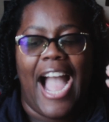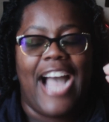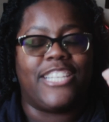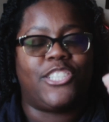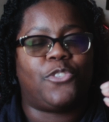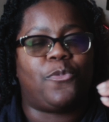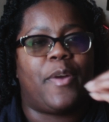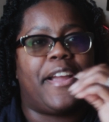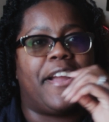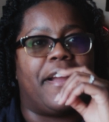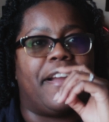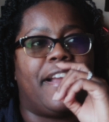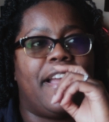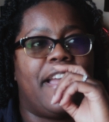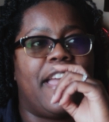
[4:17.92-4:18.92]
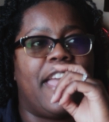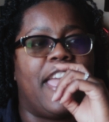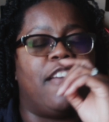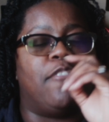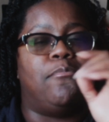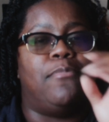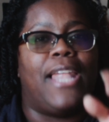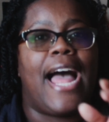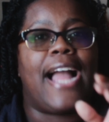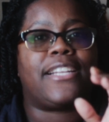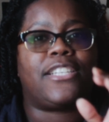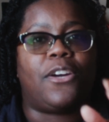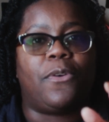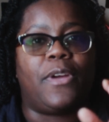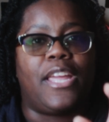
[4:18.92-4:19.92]
I swear, if
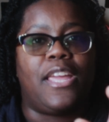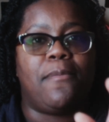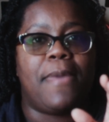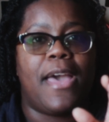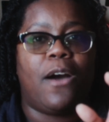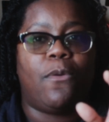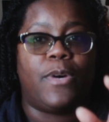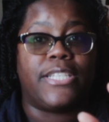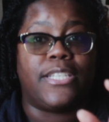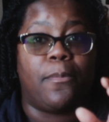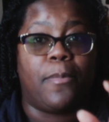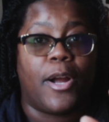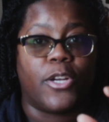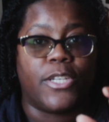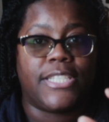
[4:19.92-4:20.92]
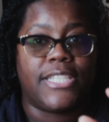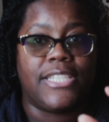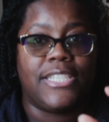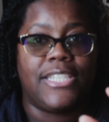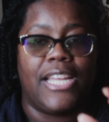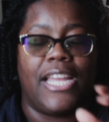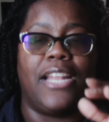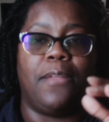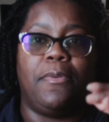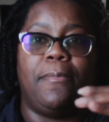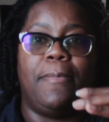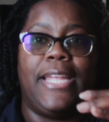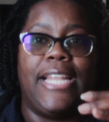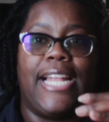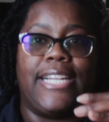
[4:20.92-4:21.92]
blocked on email was a person, it'd be
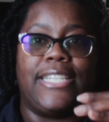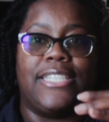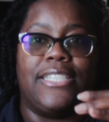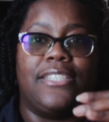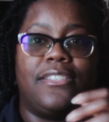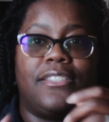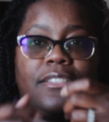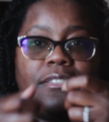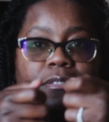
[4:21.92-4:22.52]
me like this.